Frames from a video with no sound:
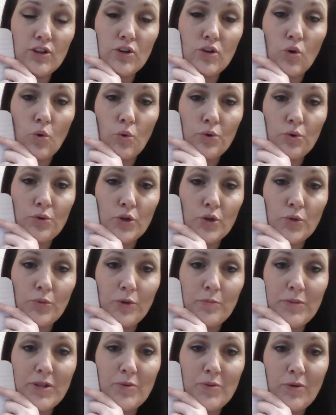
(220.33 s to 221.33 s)
the corner
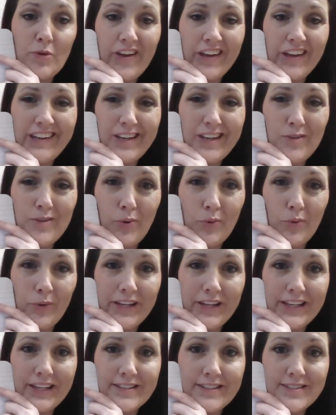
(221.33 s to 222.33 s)
would be where that end
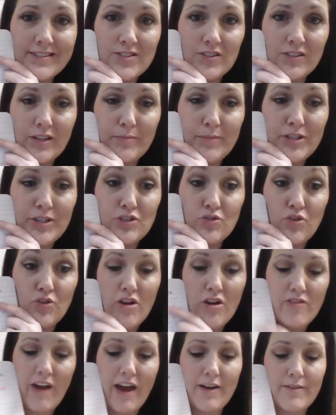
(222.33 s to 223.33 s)
point is. So let me
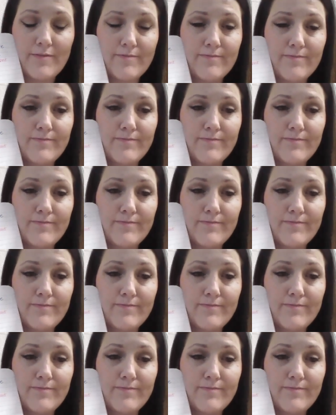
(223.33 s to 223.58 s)
draw that.